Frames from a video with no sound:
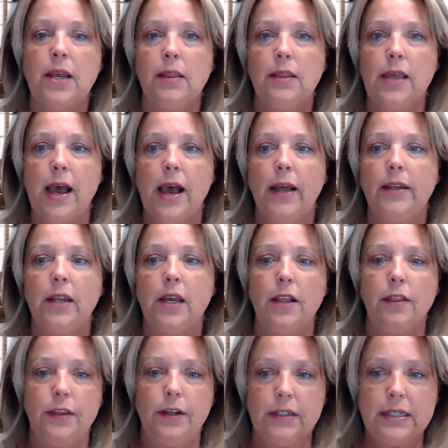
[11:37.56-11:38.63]
that
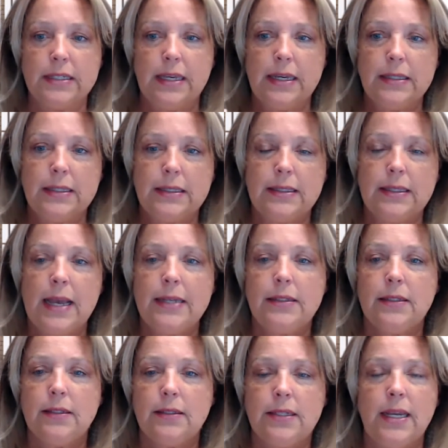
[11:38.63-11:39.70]
there is a set
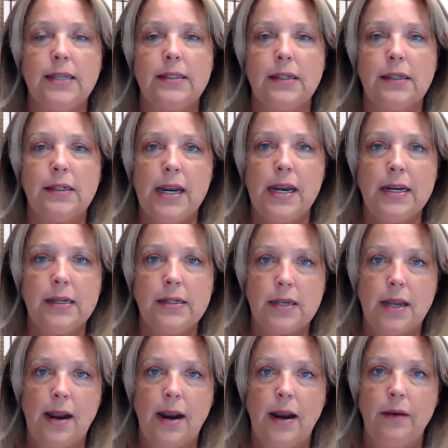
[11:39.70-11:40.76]
designated
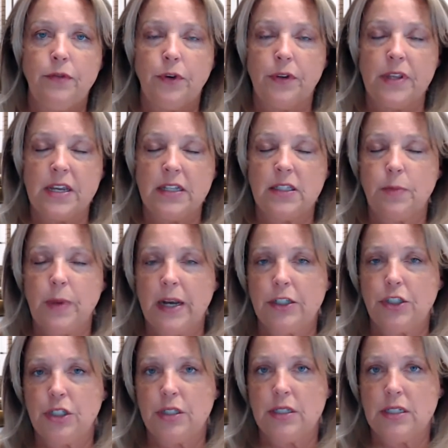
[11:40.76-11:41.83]
time for the
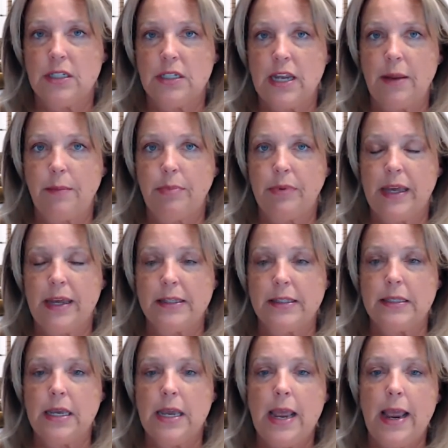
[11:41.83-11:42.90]
inspections to take place.
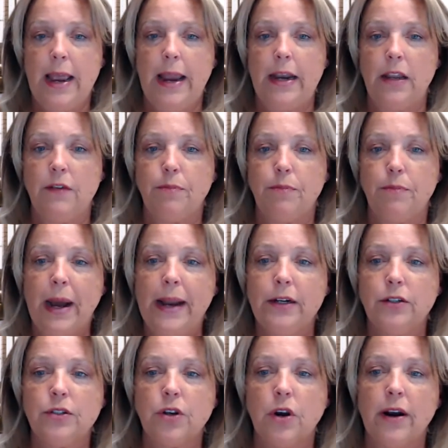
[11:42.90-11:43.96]
And if
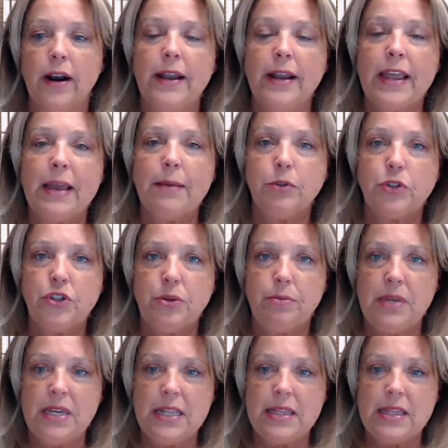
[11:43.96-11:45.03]
buyers are unable to
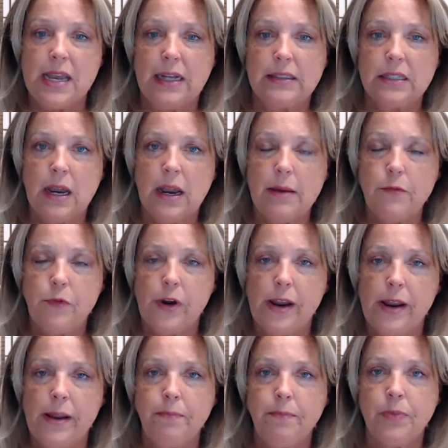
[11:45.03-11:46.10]
meet that time
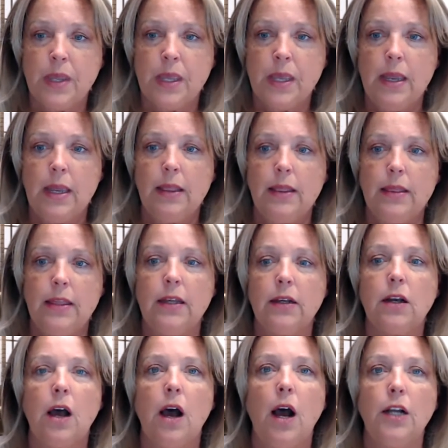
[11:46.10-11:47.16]
frame, the
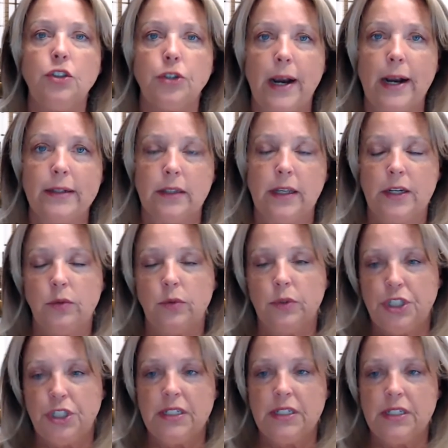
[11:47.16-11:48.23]
contract
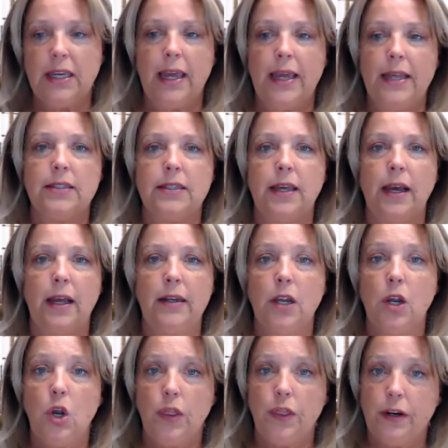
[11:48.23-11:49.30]
language indicates that
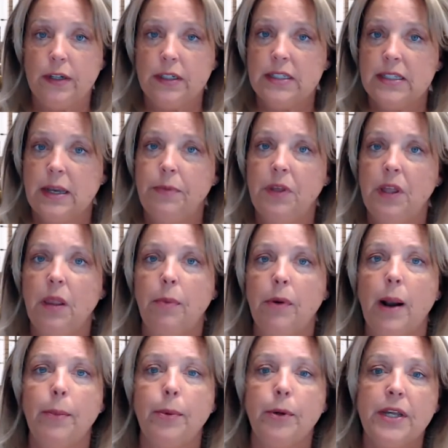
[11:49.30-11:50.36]
they're accepting the
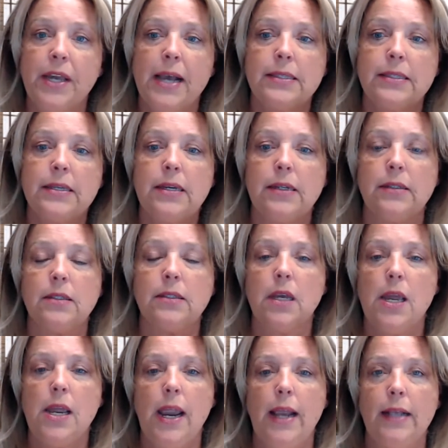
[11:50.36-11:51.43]
property as is.
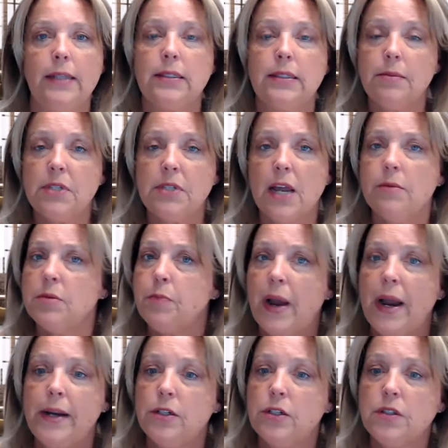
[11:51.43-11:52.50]
And sometimes
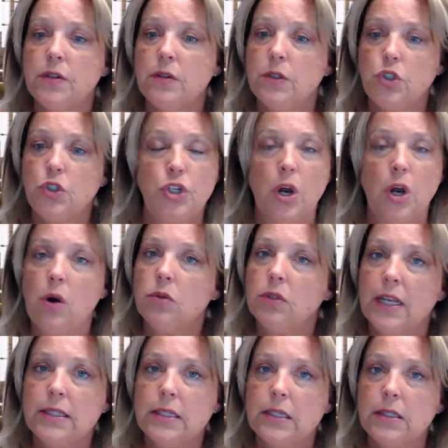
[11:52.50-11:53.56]
buyers don't
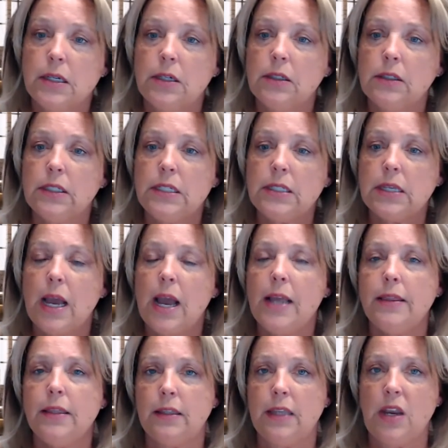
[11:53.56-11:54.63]
necessarily
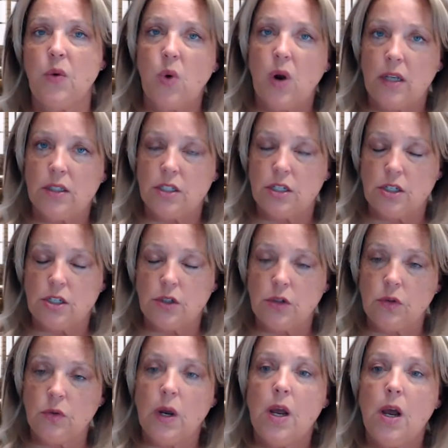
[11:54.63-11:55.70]
decide that they want to
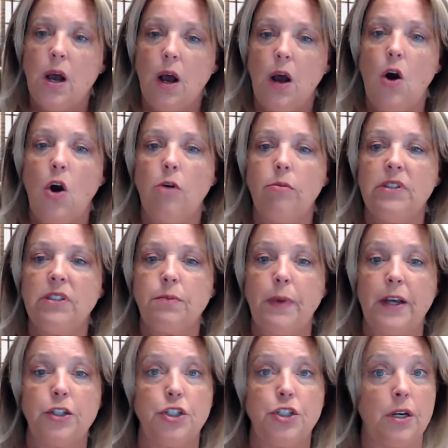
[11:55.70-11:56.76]
do a home
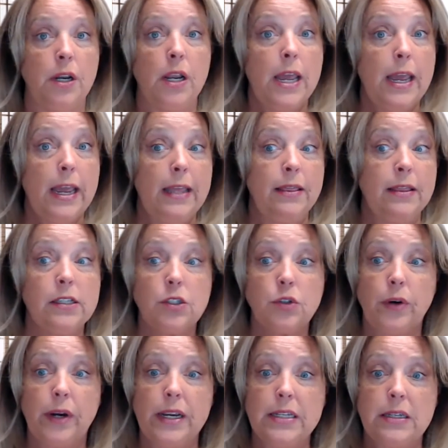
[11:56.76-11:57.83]
inspection. In this
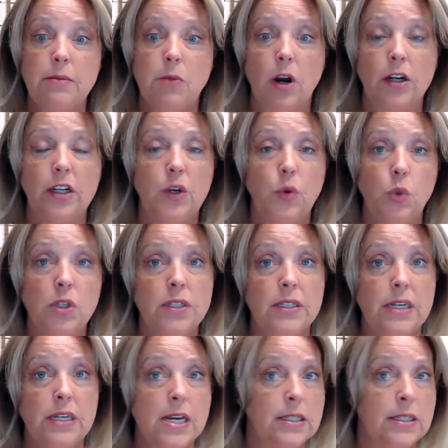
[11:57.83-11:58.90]
crazy market, we're
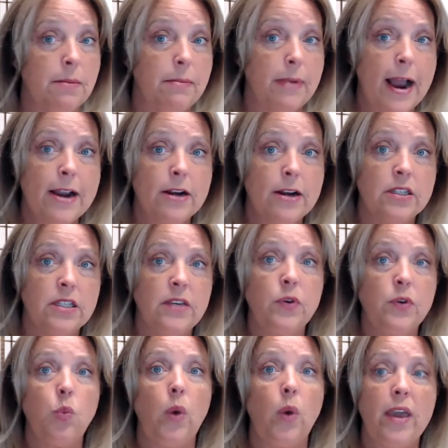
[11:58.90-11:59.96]
seeing some buyers
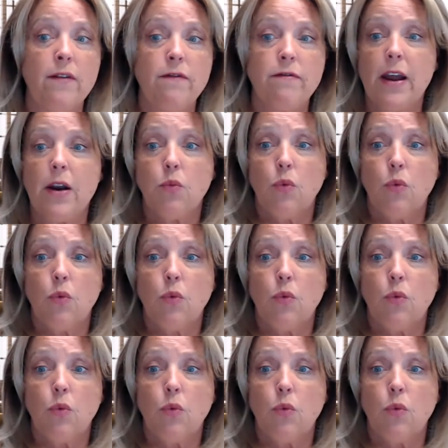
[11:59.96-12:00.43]
even waive that